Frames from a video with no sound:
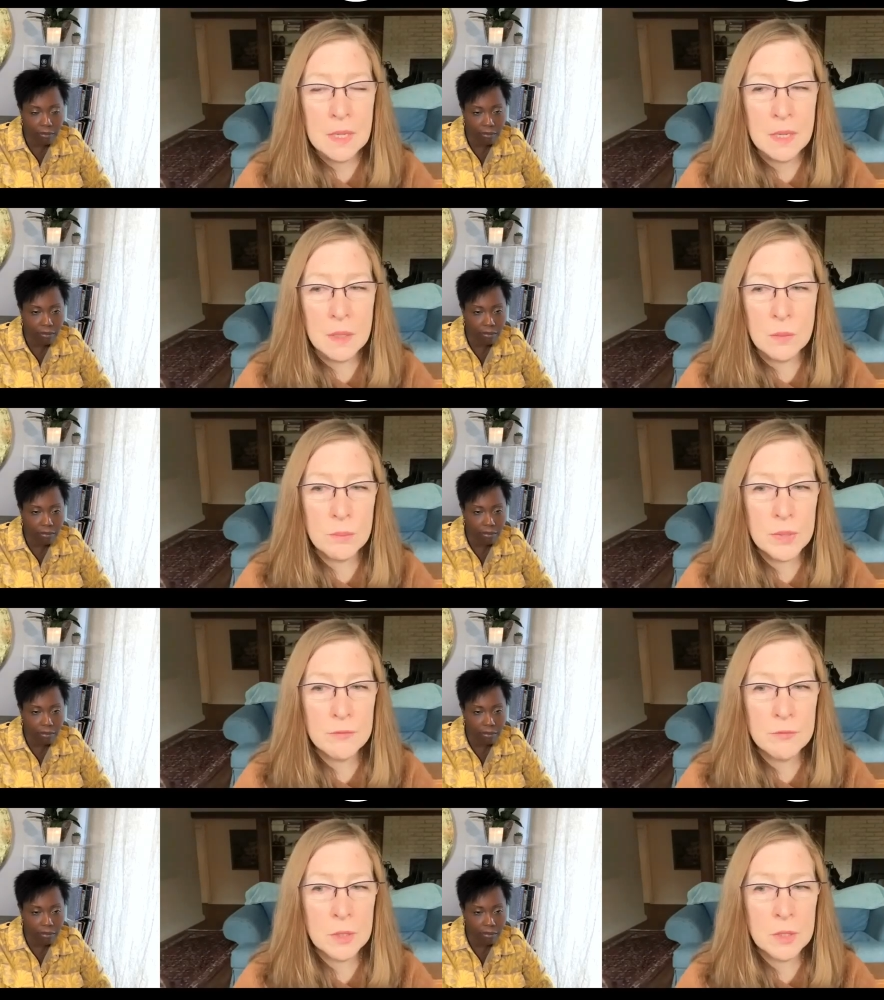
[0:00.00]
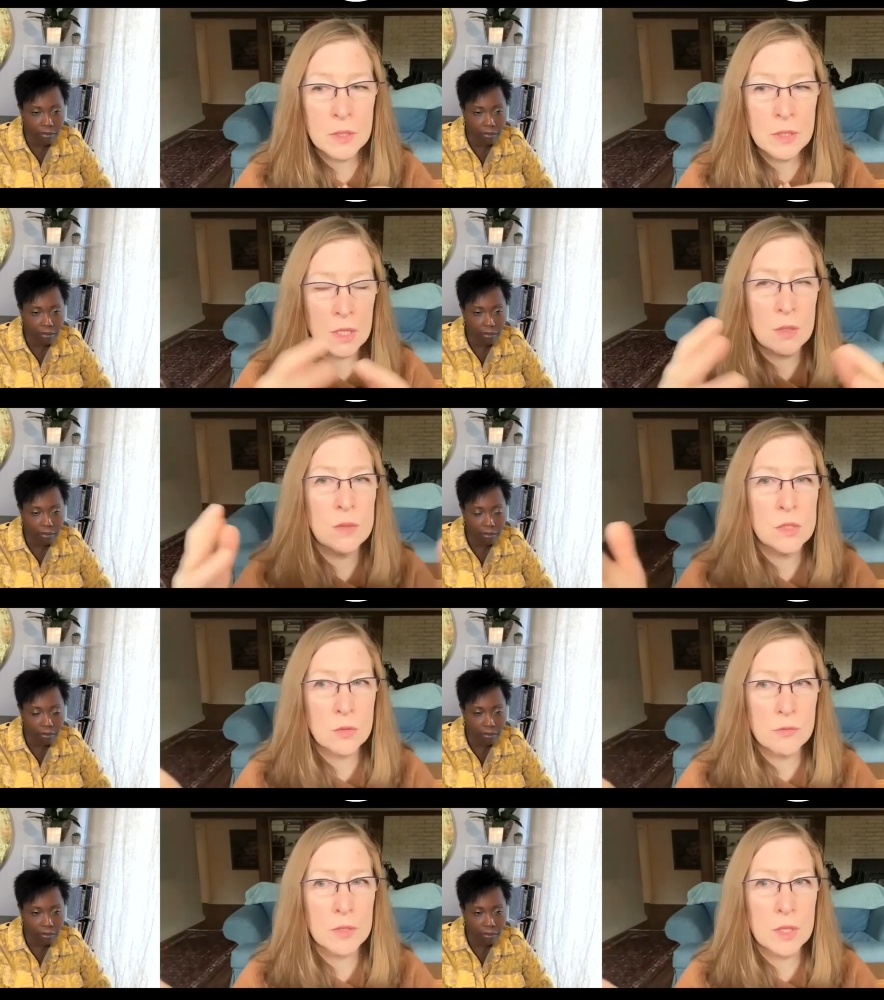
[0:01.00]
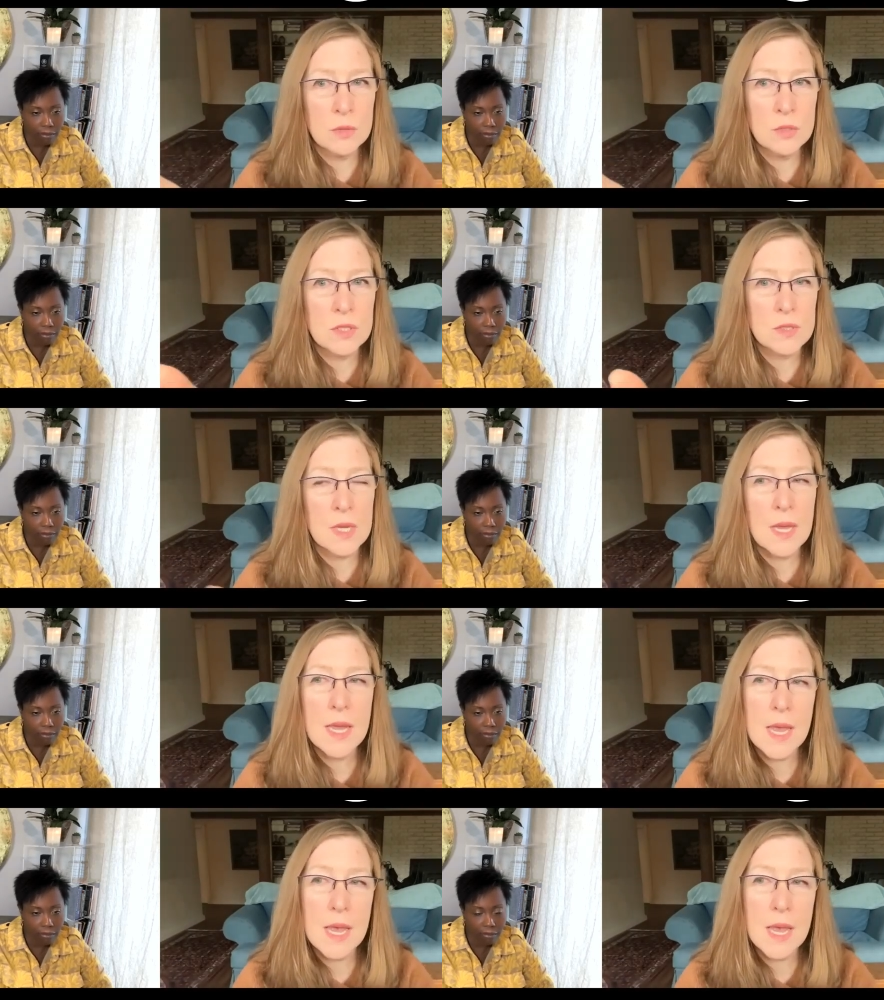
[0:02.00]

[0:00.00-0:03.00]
Speaker 1: um, but for you know and so for coaches eh,